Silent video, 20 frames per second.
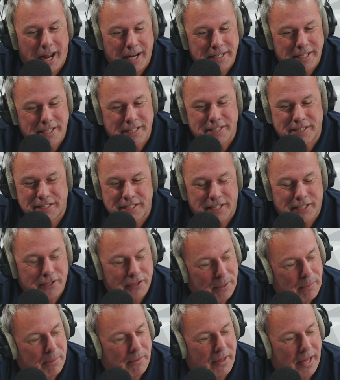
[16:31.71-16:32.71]
I need to see a
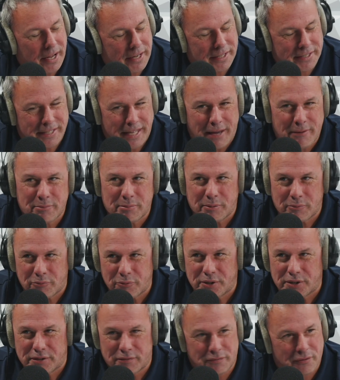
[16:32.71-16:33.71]
clip of that because that would be
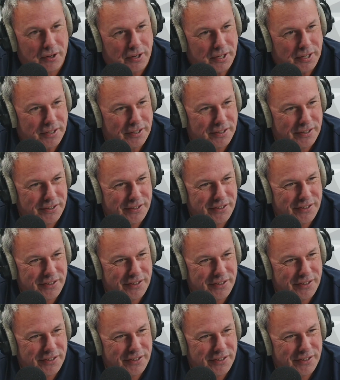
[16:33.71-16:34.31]
really funny.